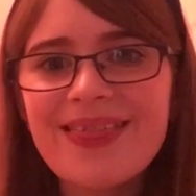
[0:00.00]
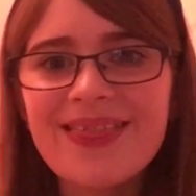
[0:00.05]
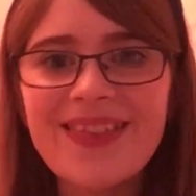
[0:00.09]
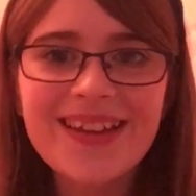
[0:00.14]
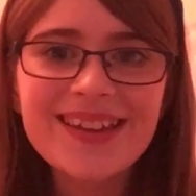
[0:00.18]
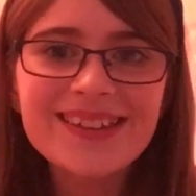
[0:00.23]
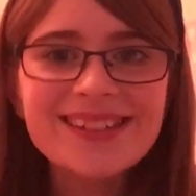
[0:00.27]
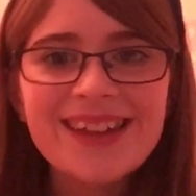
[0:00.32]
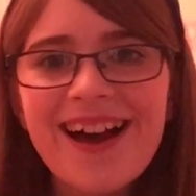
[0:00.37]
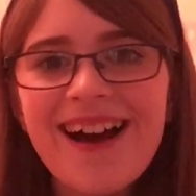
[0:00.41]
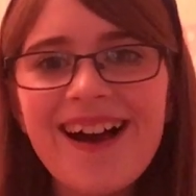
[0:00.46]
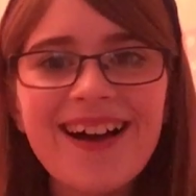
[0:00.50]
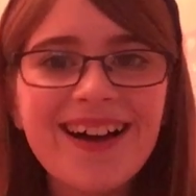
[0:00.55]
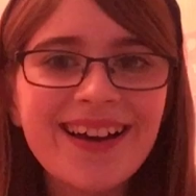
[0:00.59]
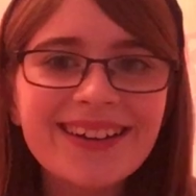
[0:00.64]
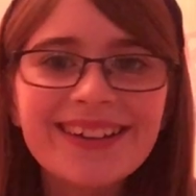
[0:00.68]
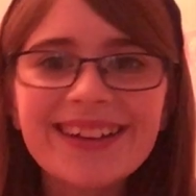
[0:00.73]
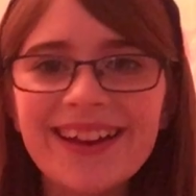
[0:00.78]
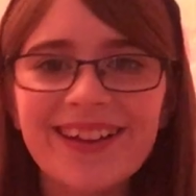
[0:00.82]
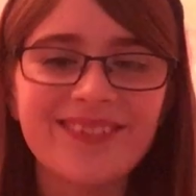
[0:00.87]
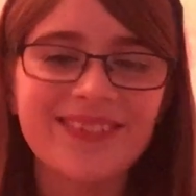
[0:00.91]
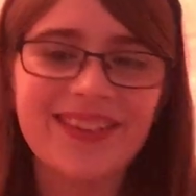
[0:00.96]
That's not
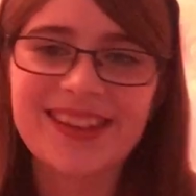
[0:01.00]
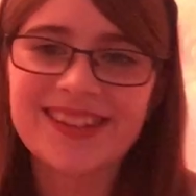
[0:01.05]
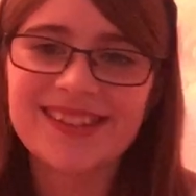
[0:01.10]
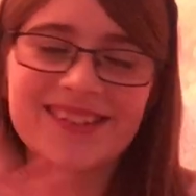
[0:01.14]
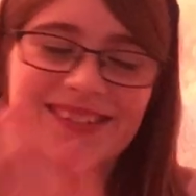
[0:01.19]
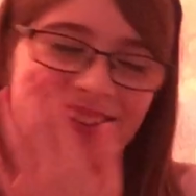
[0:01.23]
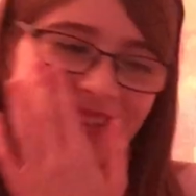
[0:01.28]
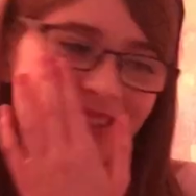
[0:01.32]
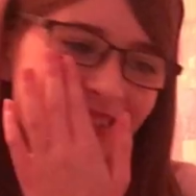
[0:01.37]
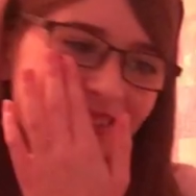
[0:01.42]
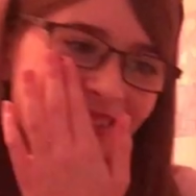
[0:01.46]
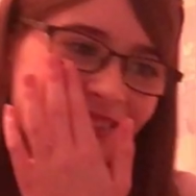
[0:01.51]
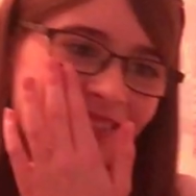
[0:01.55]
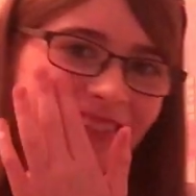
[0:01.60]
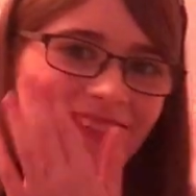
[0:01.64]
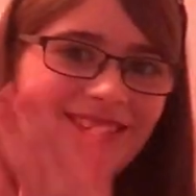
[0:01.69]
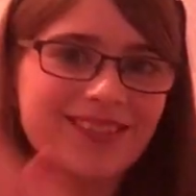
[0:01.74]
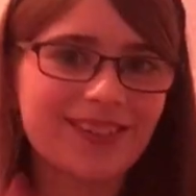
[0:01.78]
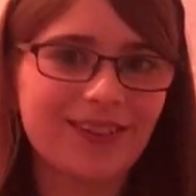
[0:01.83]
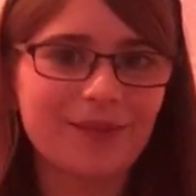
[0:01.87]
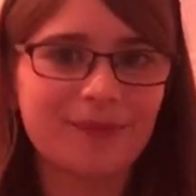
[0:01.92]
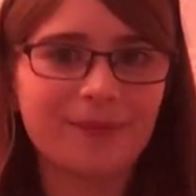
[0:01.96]
her name. That's her actual
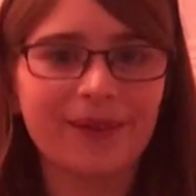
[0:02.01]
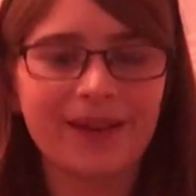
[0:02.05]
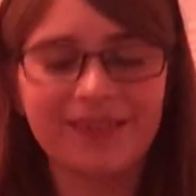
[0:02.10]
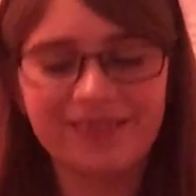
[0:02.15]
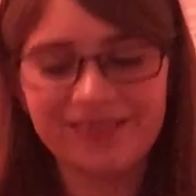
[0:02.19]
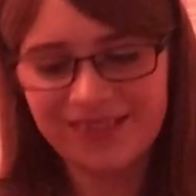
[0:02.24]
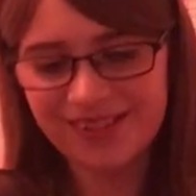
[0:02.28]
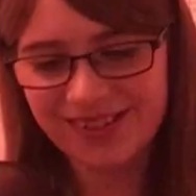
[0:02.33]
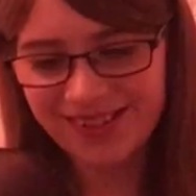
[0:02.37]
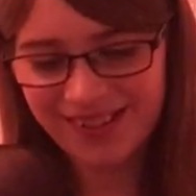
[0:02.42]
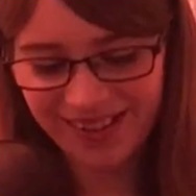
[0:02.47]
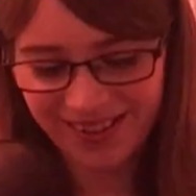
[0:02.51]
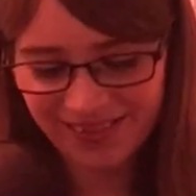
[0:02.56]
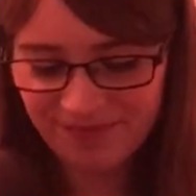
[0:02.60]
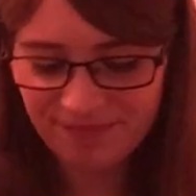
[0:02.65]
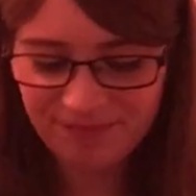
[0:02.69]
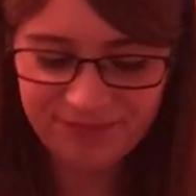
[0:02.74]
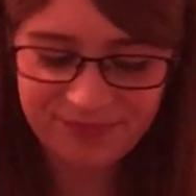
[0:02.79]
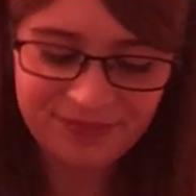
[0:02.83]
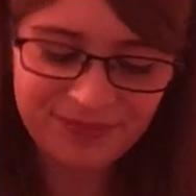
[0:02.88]
song. That I was just saying.